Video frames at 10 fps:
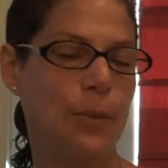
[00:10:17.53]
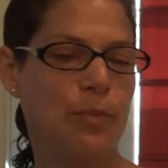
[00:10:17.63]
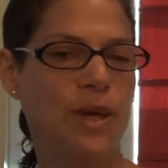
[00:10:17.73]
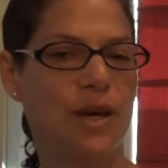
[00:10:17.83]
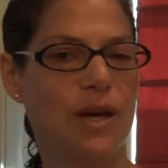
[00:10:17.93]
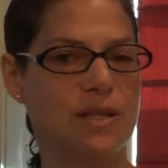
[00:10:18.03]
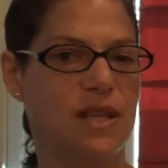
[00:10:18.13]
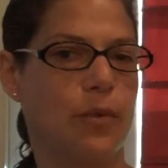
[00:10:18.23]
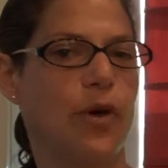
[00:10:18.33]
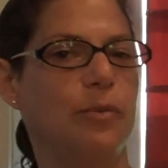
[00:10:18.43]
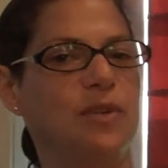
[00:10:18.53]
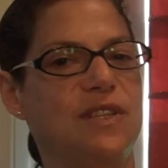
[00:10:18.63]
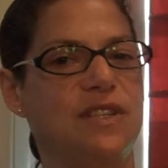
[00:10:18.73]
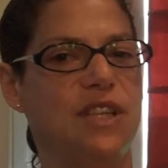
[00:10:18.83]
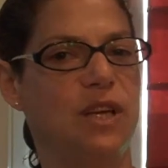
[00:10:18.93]
because they were able to
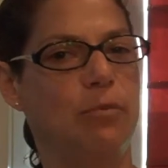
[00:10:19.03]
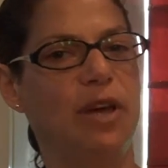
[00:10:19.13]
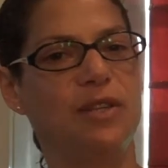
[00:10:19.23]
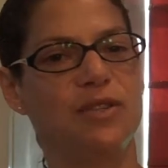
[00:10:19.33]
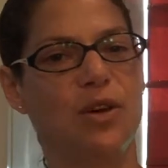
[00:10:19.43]
see, based